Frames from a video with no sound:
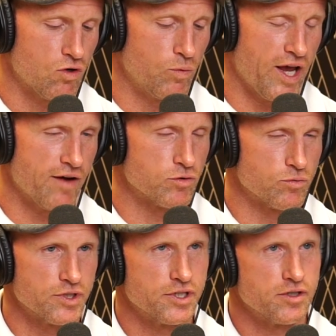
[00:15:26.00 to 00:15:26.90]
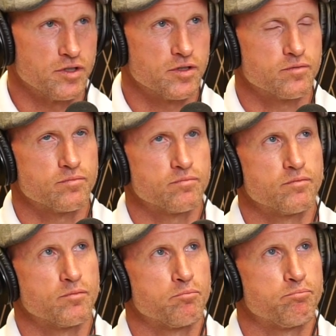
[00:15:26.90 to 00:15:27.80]
we have a really
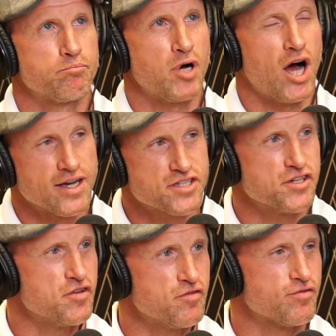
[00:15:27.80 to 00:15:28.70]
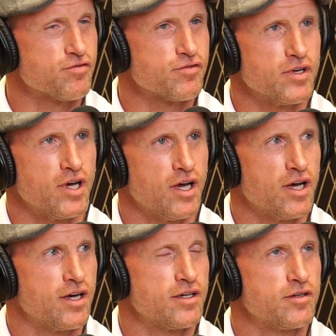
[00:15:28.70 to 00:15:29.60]
positive
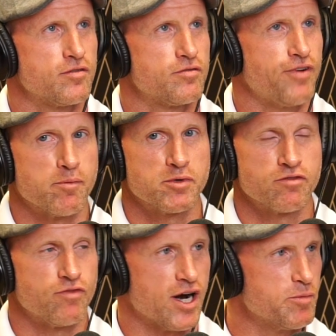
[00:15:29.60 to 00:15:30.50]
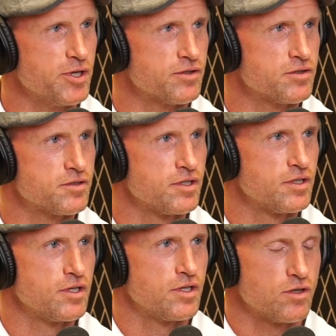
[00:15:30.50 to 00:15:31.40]
uh, family environment
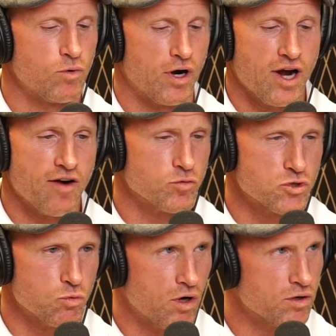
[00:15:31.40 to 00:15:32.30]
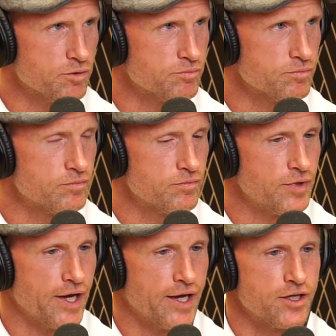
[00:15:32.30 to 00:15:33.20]
where everyone's welcome
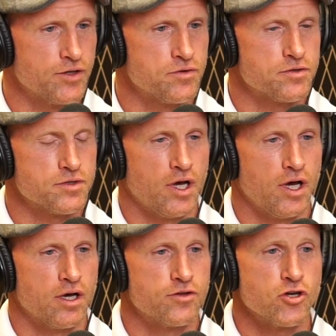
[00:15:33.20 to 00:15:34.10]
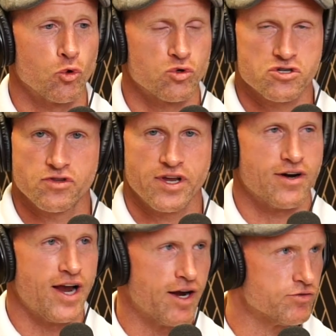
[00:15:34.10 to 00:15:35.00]
and uh, the owners are
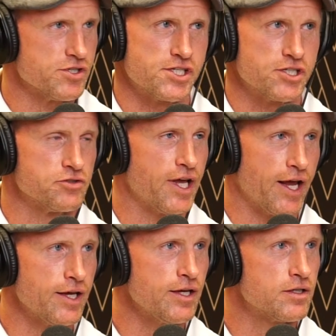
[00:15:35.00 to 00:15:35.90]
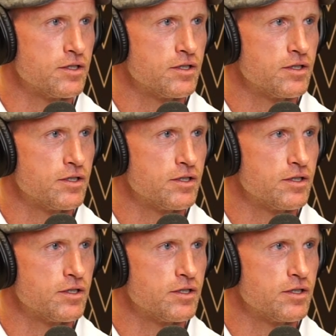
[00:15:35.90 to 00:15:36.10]
there every single day.